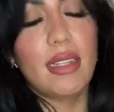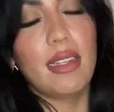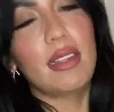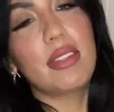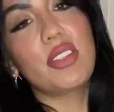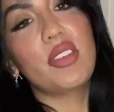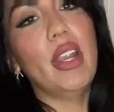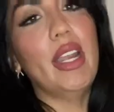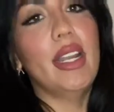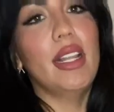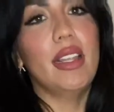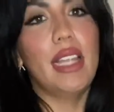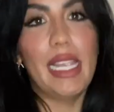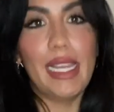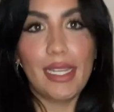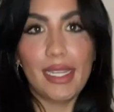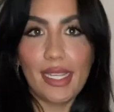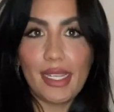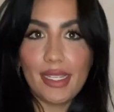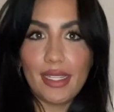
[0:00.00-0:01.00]
is try to
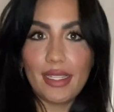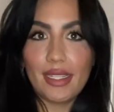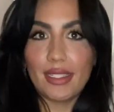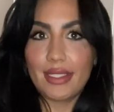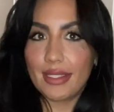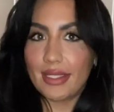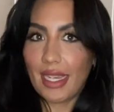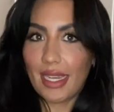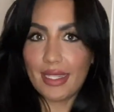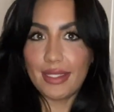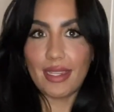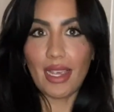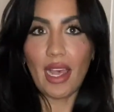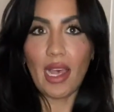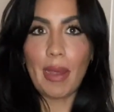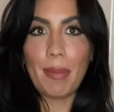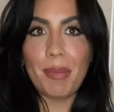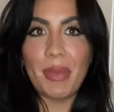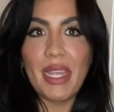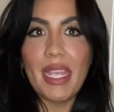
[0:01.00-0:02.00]
like size
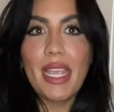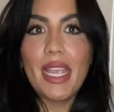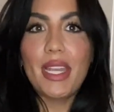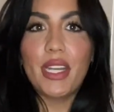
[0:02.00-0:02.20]
up.